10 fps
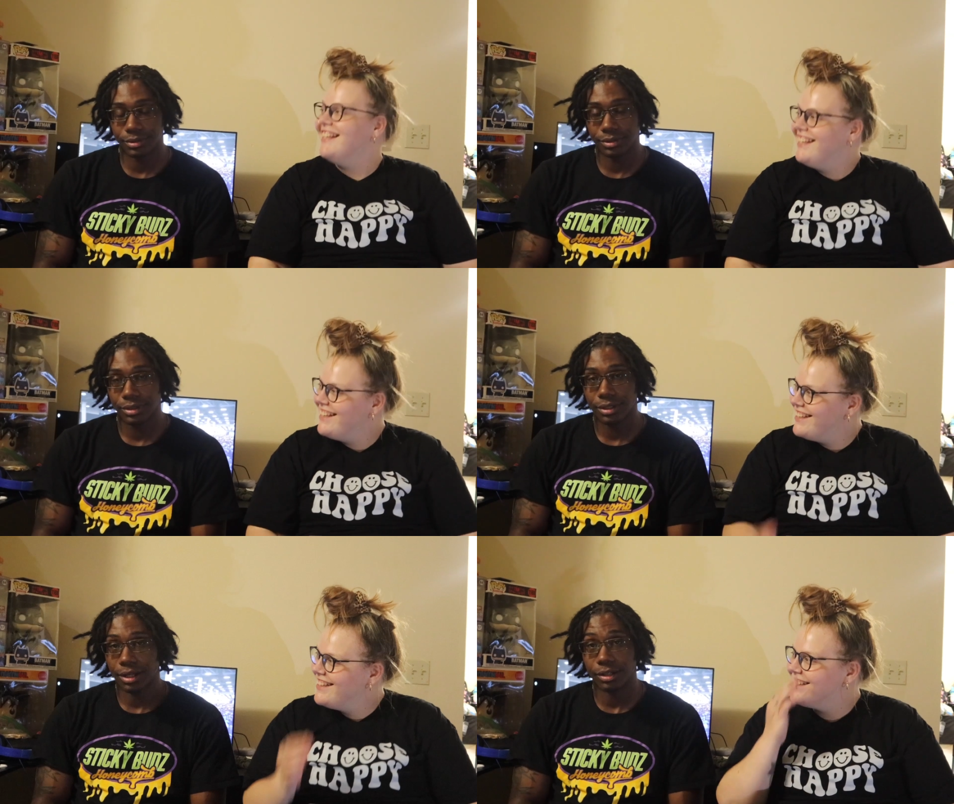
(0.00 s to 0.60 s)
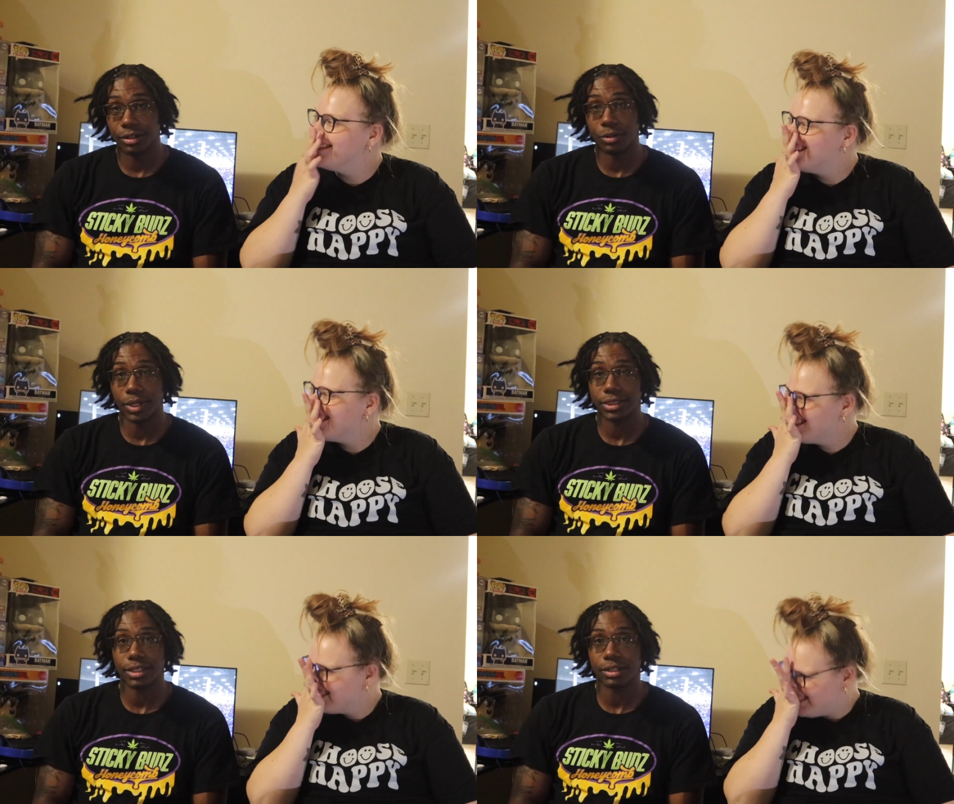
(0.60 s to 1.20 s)
Speaker 1: I don't know who
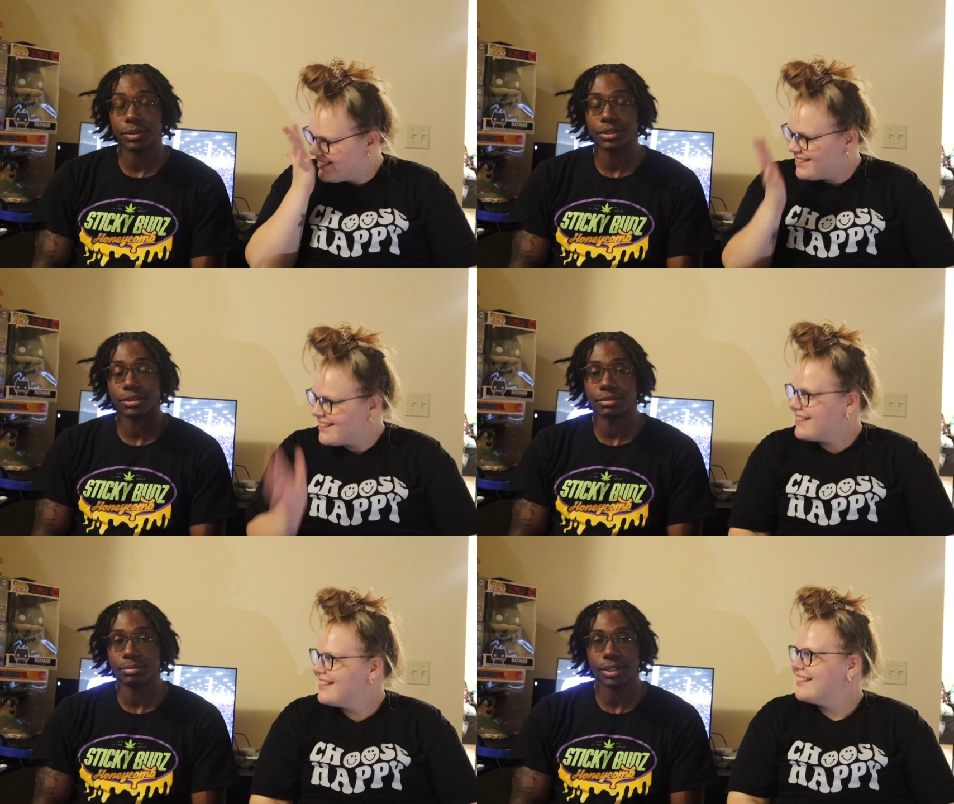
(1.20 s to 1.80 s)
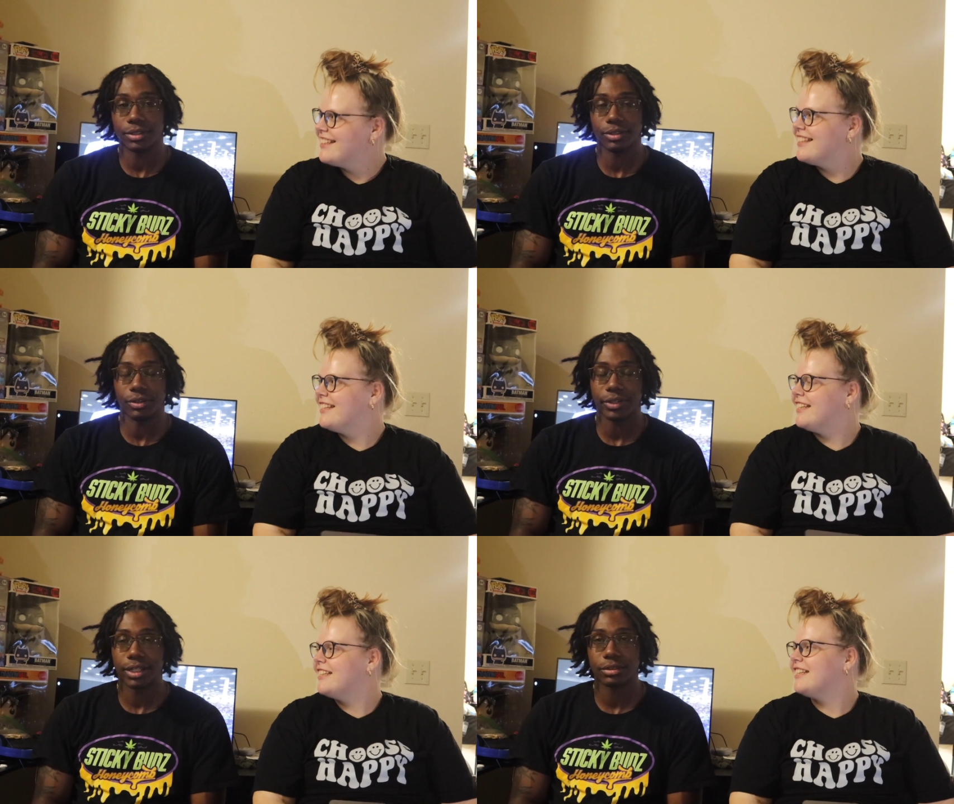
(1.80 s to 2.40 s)
asked that question, but you know
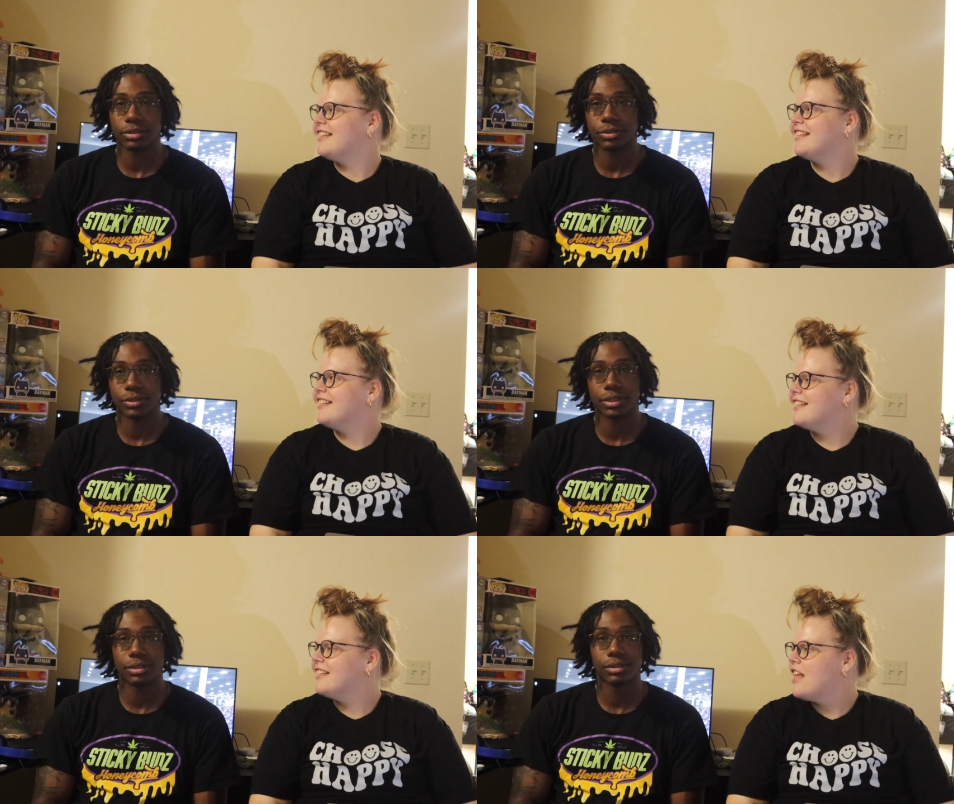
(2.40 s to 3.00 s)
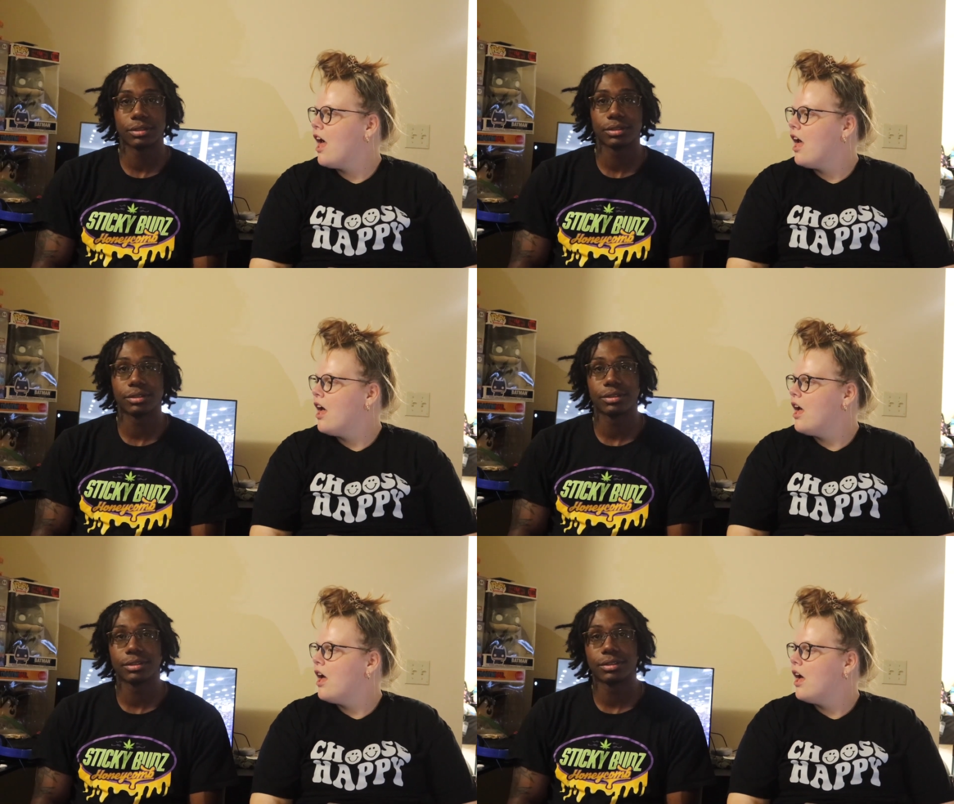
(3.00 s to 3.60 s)
the answer to it.
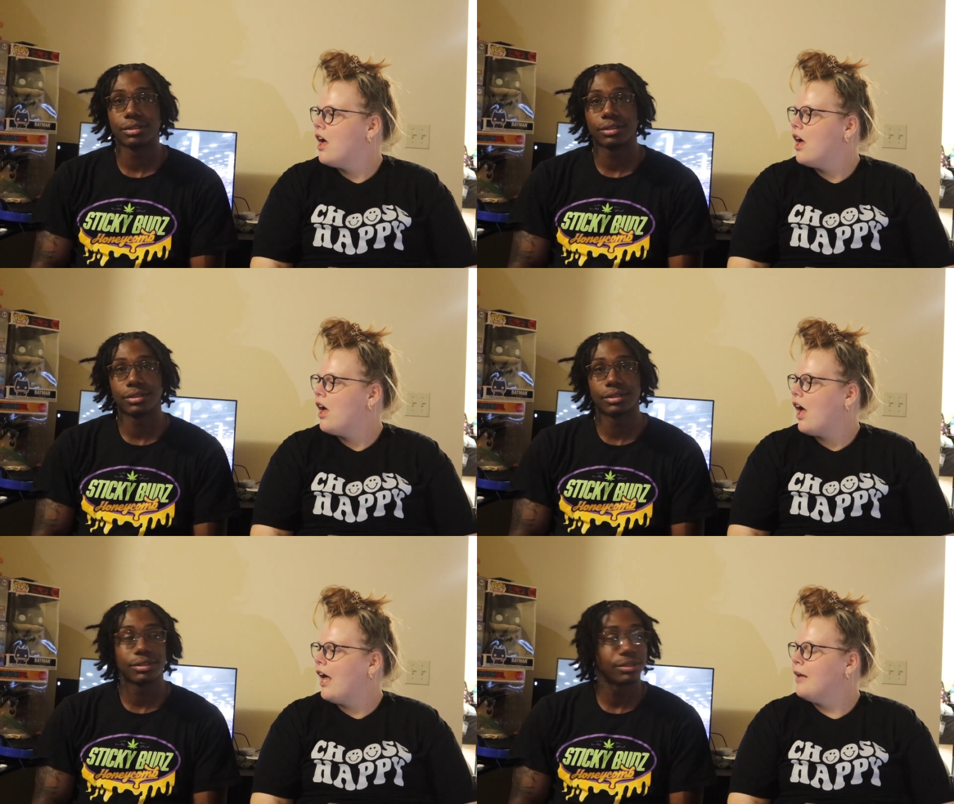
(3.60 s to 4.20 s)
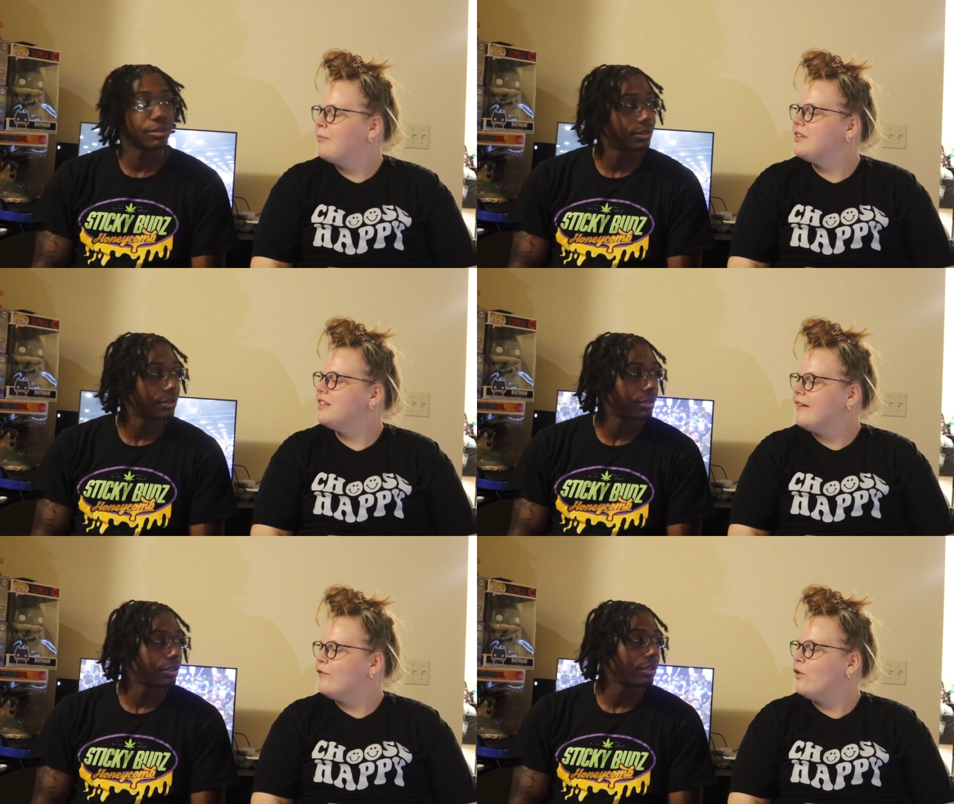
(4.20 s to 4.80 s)
Speaker 2: I am a
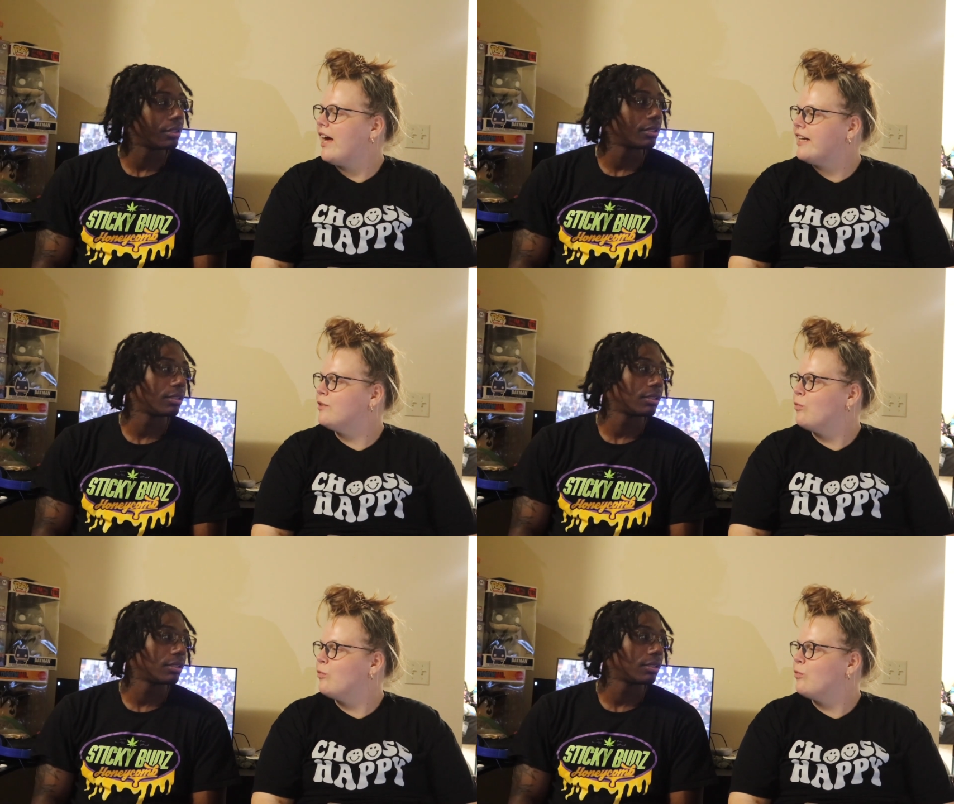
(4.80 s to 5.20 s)
level-headed